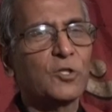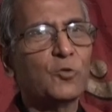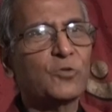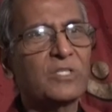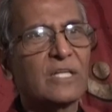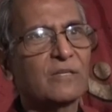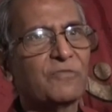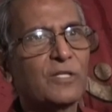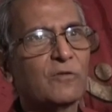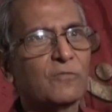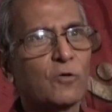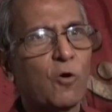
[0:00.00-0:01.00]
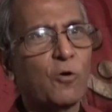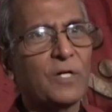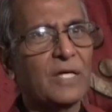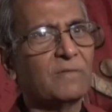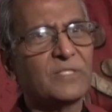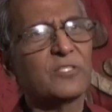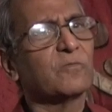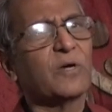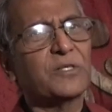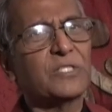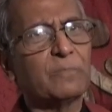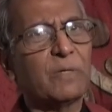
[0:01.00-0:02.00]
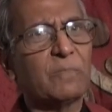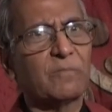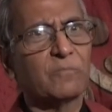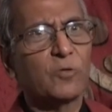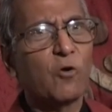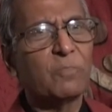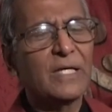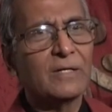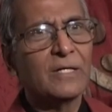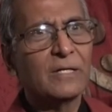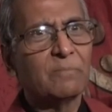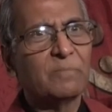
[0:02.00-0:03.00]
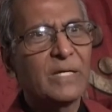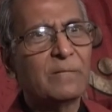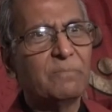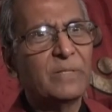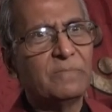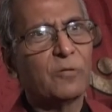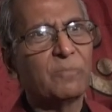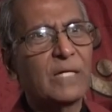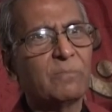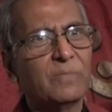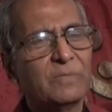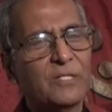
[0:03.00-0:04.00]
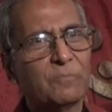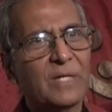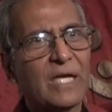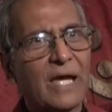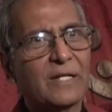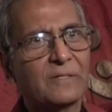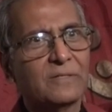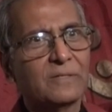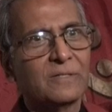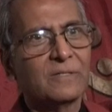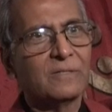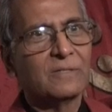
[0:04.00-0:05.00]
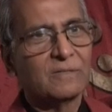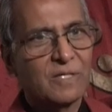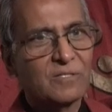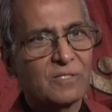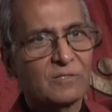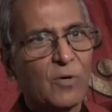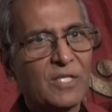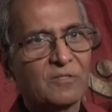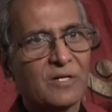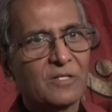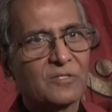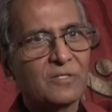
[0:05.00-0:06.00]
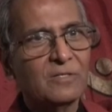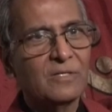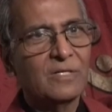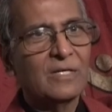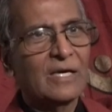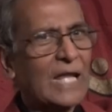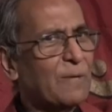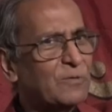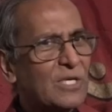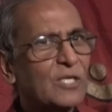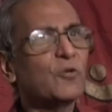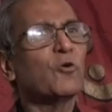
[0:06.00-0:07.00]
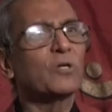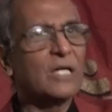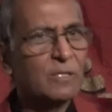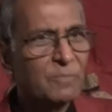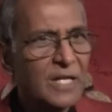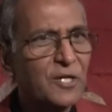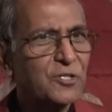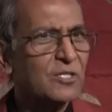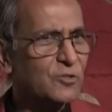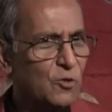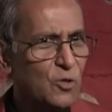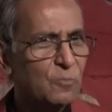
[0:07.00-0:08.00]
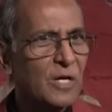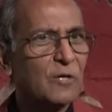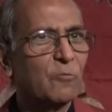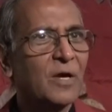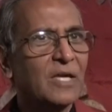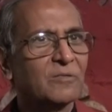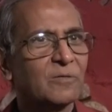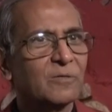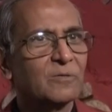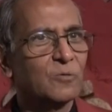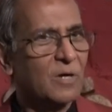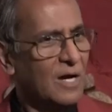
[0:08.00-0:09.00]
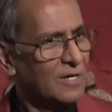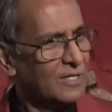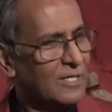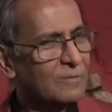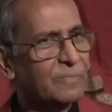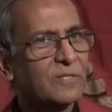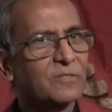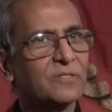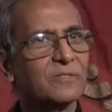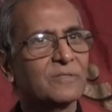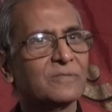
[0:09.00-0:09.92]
You sit at the feet of Lord and just worship Him and don't be big, you know, big, you know, big-headed. That's the Dvait tradition. And I am saying your culmination is going to be Advait. You can't help it.